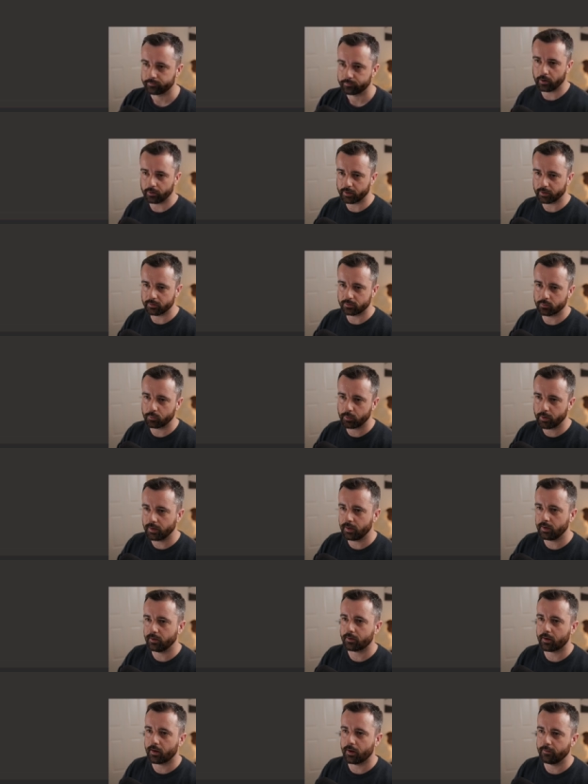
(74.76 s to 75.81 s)
Okay, so we
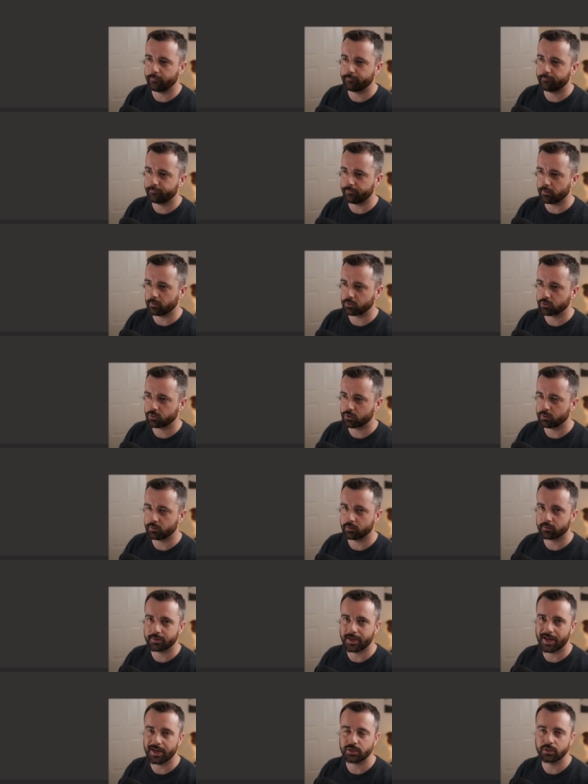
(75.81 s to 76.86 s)
need a function
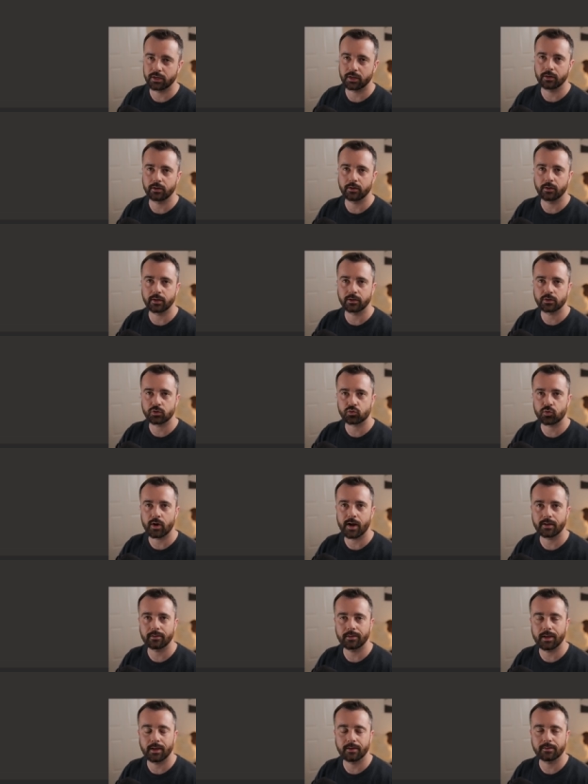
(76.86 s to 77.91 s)
that's actually going to
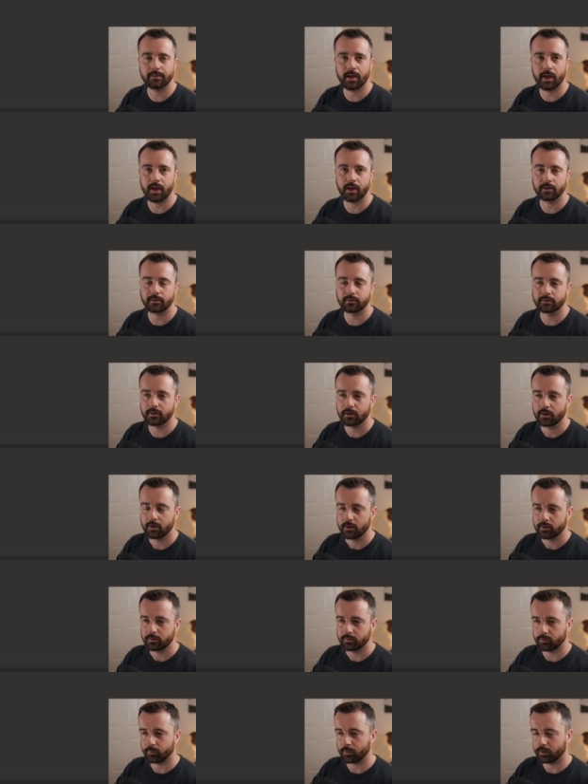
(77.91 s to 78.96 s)
extract that text
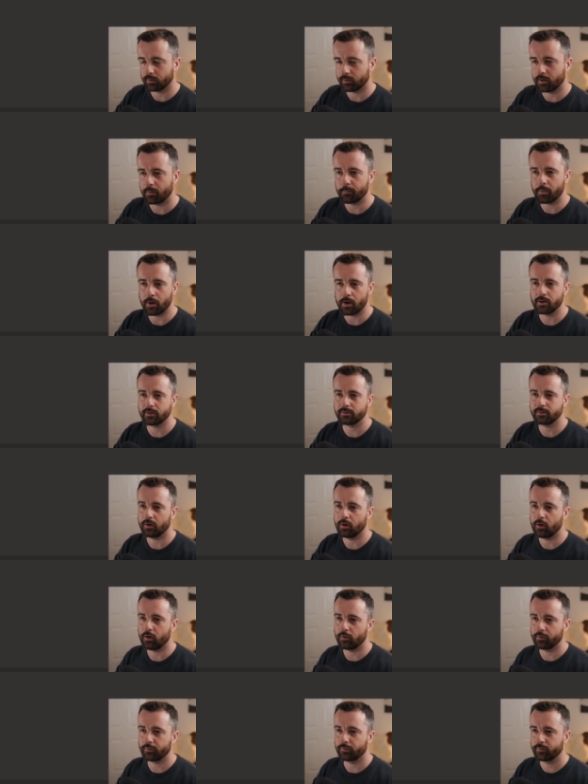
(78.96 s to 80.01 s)
so we can then pass it
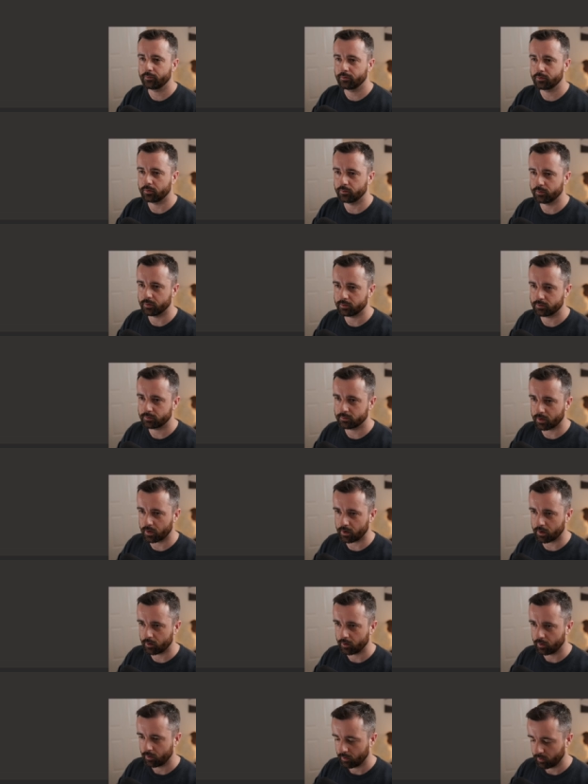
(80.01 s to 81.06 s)
off to this
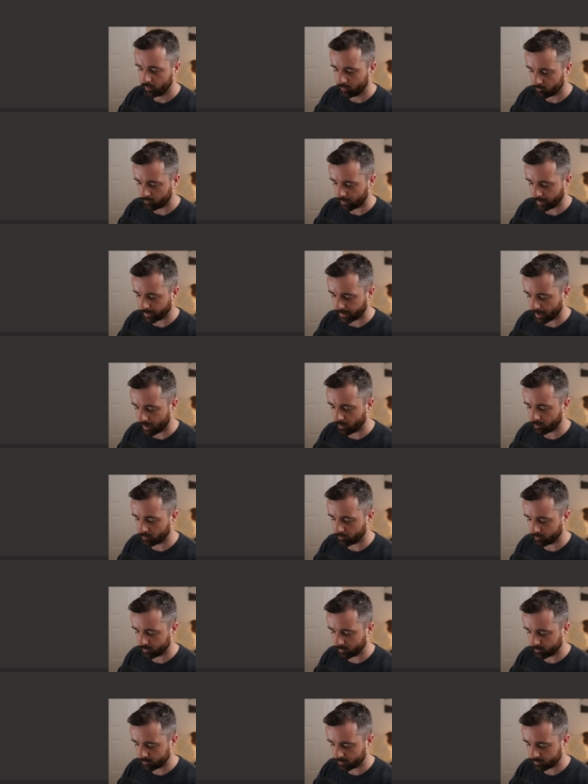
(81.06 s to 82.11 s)
uh, rake
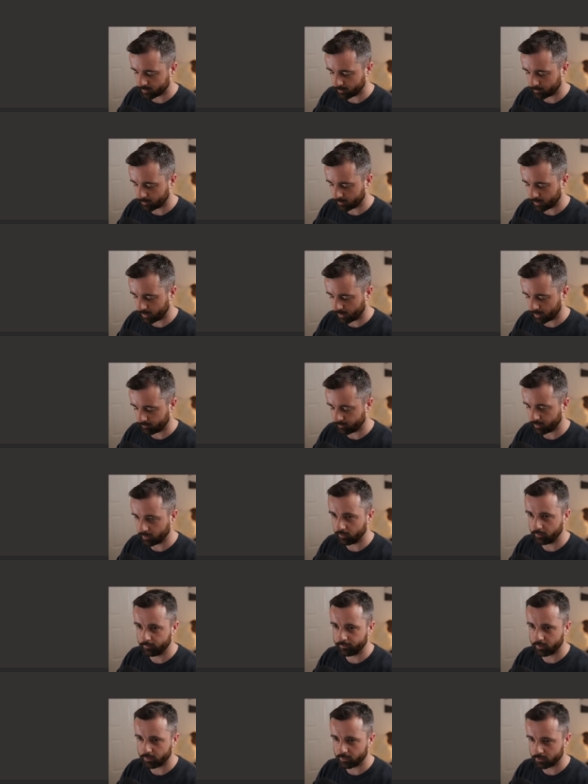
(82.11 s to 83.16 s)
algorithm. So I'm going to have a
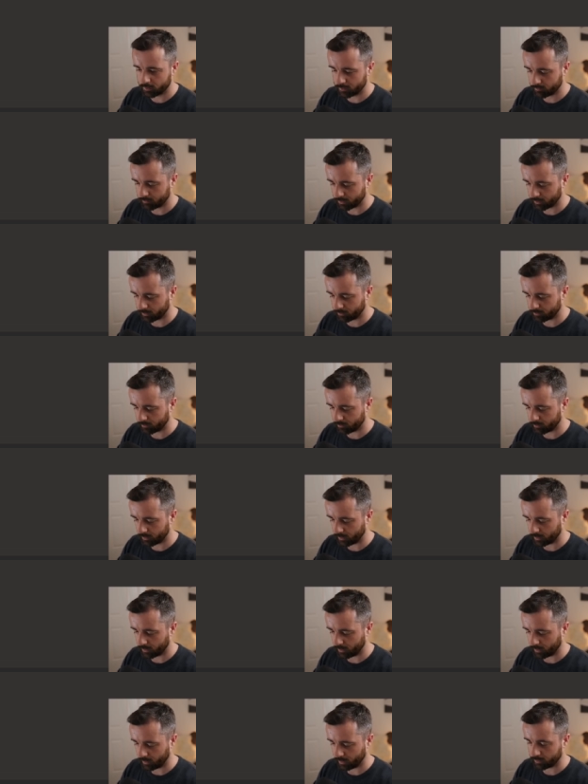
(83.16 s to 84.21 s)
new function, we're going to call
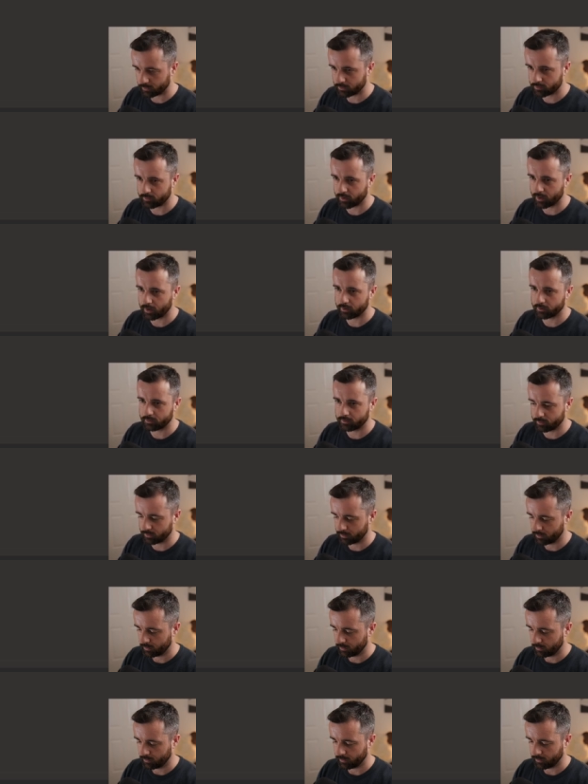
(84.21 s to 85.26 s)
it extract
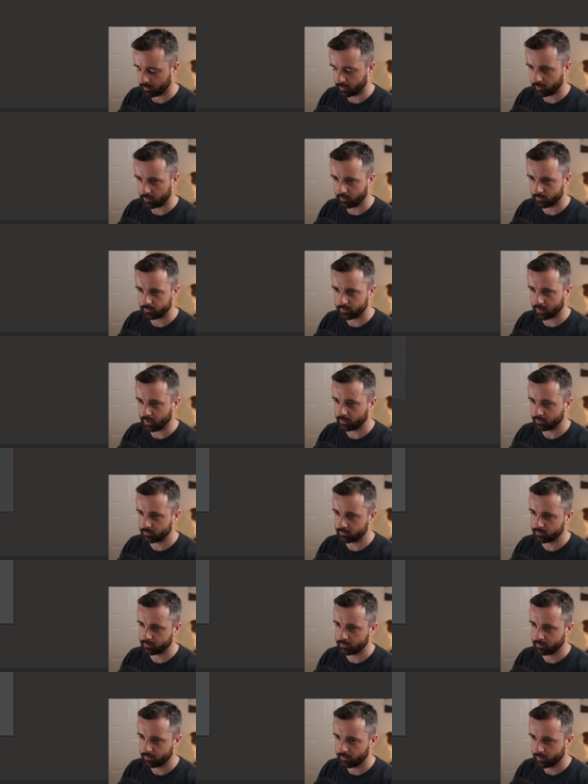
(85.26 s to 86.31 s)
uh,
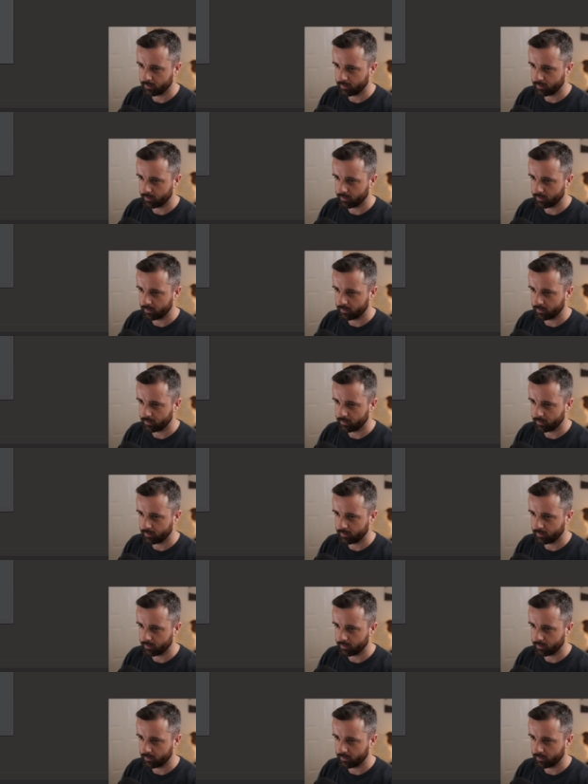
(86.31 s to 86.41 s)
text.